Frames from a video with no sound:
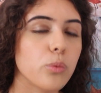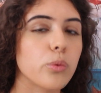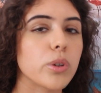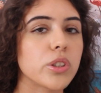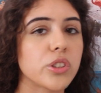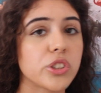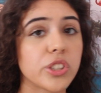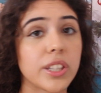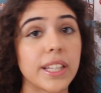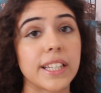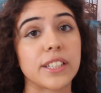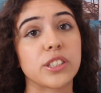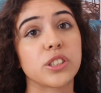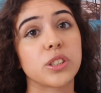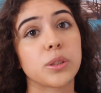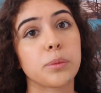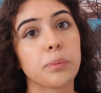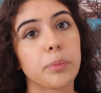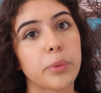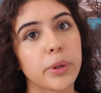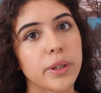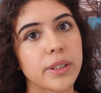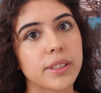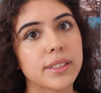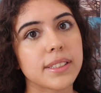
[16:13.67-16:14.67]
which they should
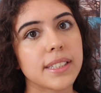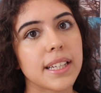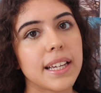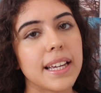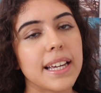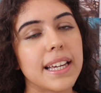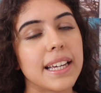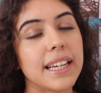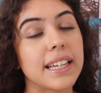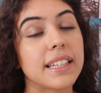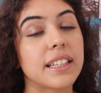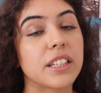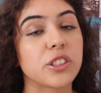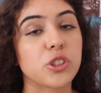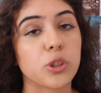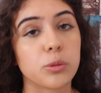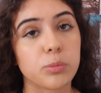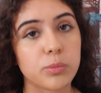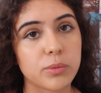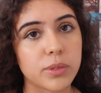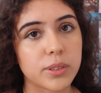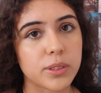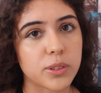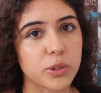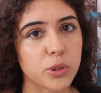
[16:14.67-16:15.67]
put in a job
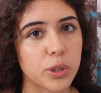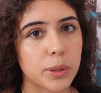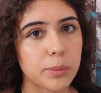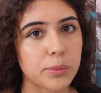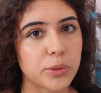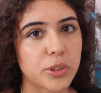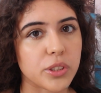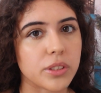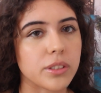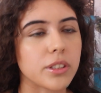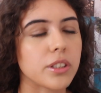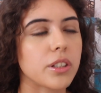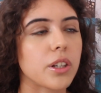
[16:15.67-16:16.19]
description.